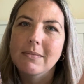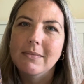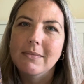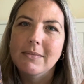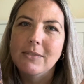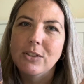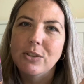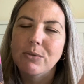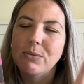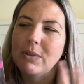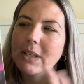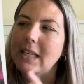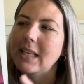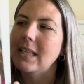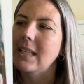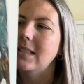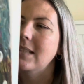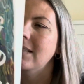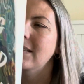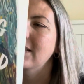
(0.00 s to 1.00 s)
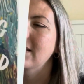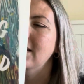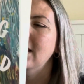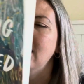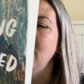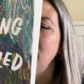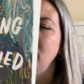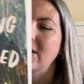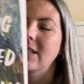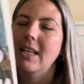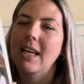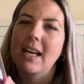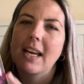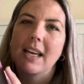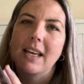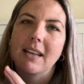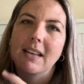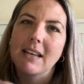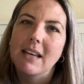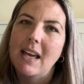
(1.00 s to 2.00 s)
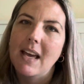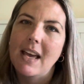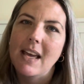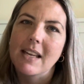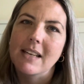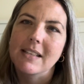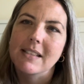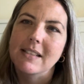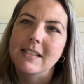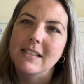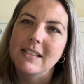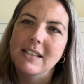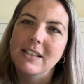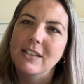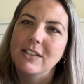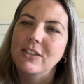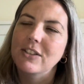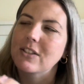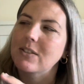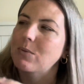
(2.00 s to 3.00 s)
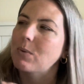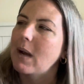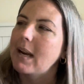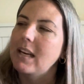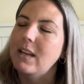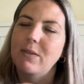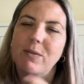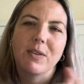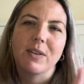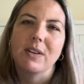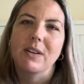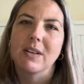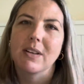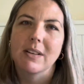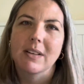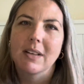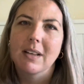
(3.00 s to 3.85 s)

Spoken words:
to read each day and, you know, just waiting for